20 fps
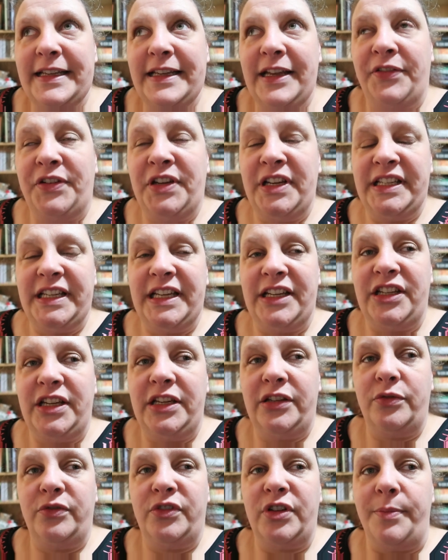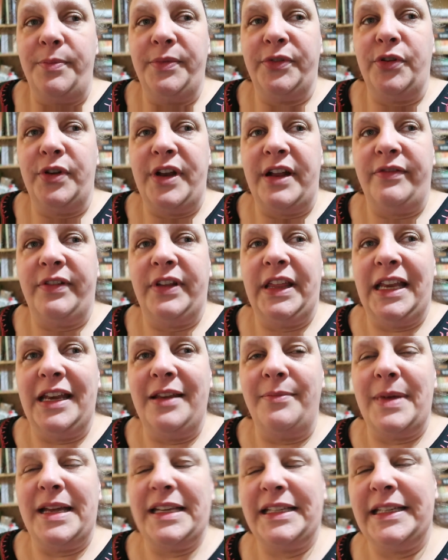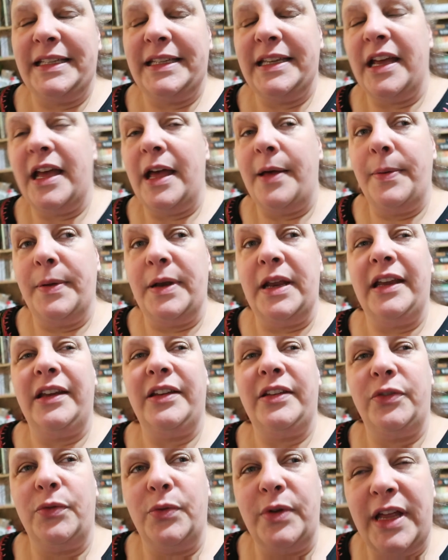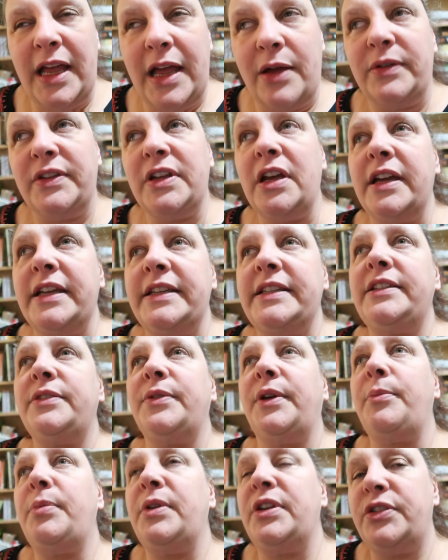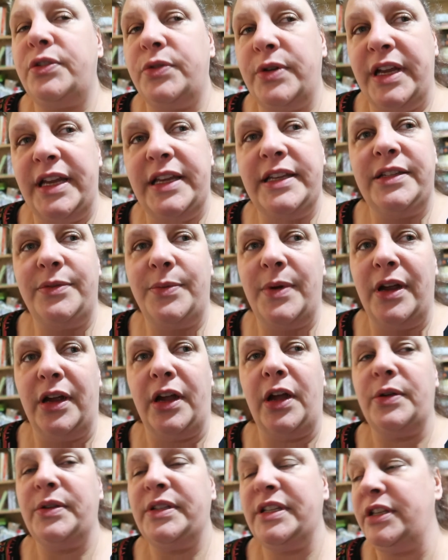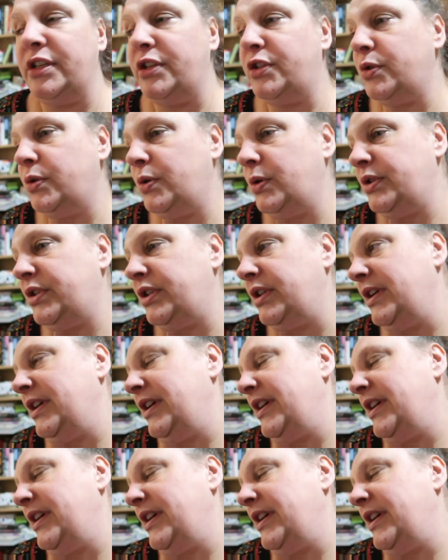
if she says she sort of jumps on everything and messes it up and I sort it out tidy so I can put it straight into where it goes in the drawers.